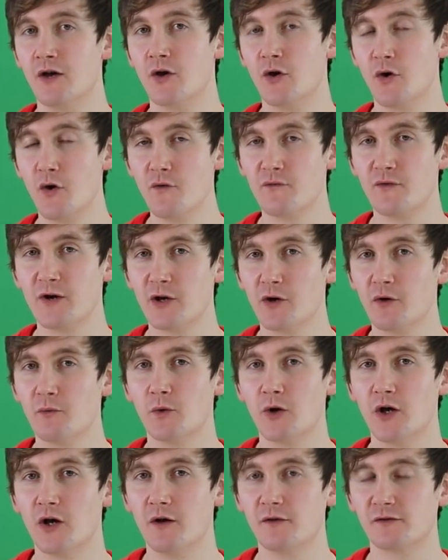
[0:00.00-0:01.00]
hoovering up
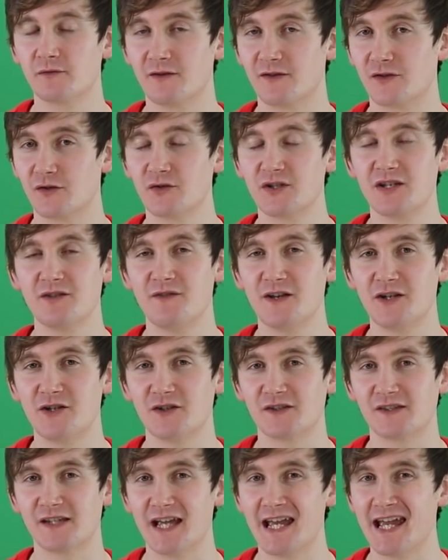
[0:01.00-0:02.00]
worms with such
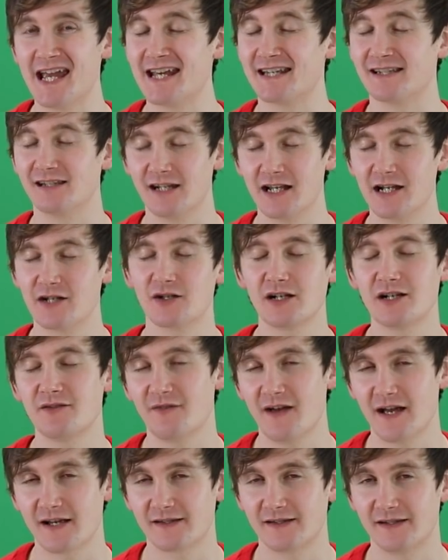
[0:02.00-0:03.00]
efficiency it's literally
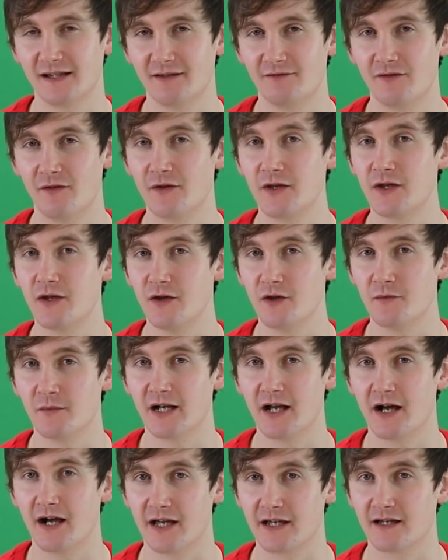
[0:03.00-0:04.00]
faster than the
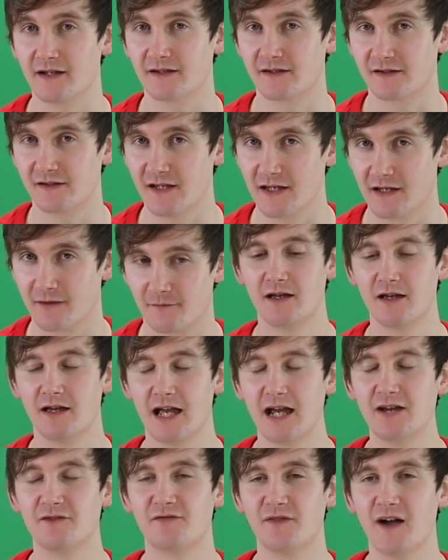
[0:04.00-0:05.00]
human eye can see.
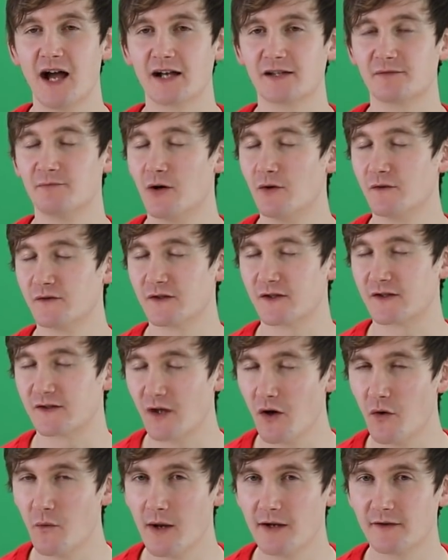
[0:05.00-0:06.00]
In fact, moles are
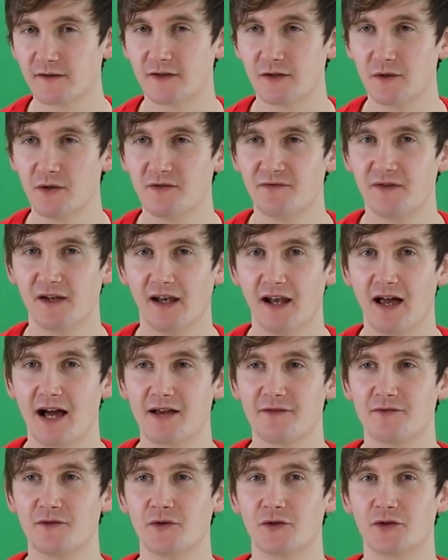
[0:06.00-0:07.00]
so well-suited for
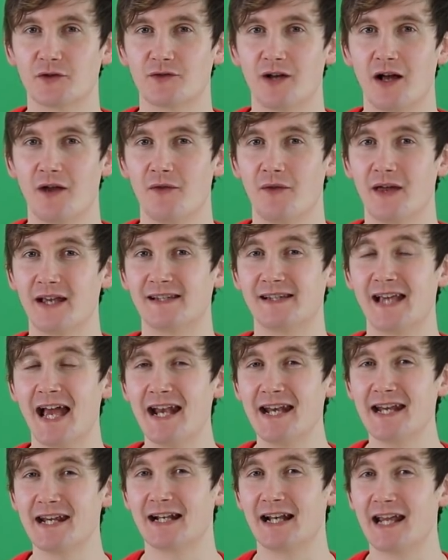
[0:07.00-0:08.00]
life underground they
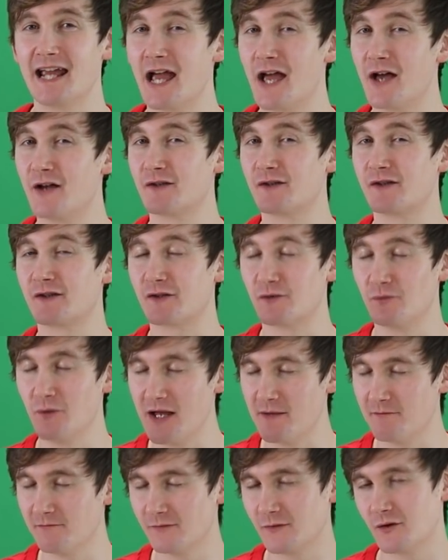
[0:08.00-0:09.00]
technically
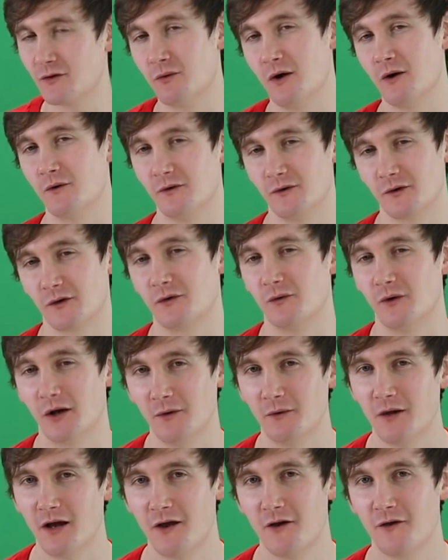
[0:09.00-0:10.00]
swim,
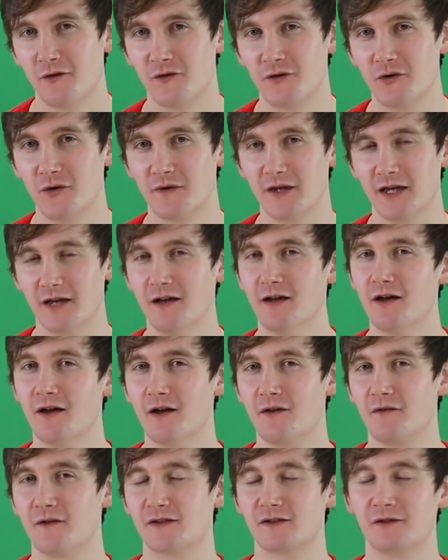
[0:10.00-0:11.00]
quote-unquote, through the
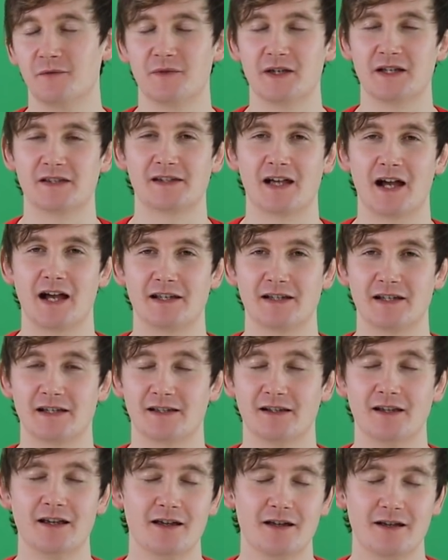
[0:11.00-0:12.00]
Earth, something
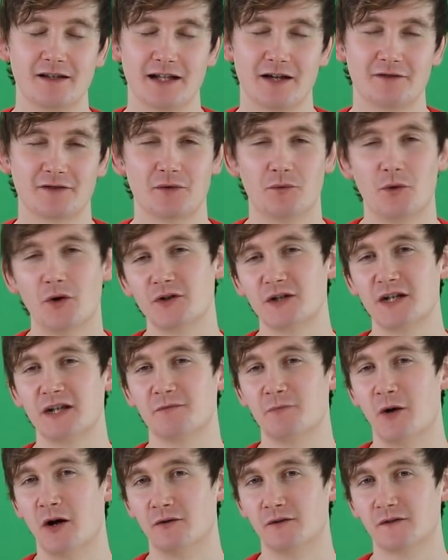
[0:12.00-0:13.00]
scientists learned after
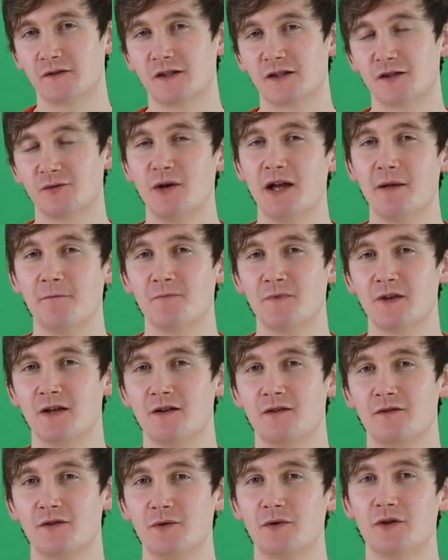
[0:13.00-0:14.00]
watching moles swim
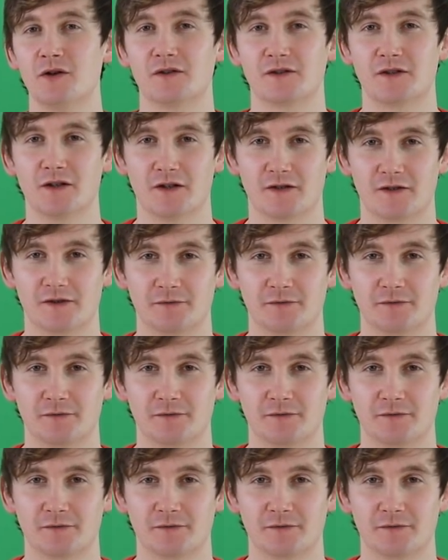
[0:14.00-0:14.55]
through Couscous.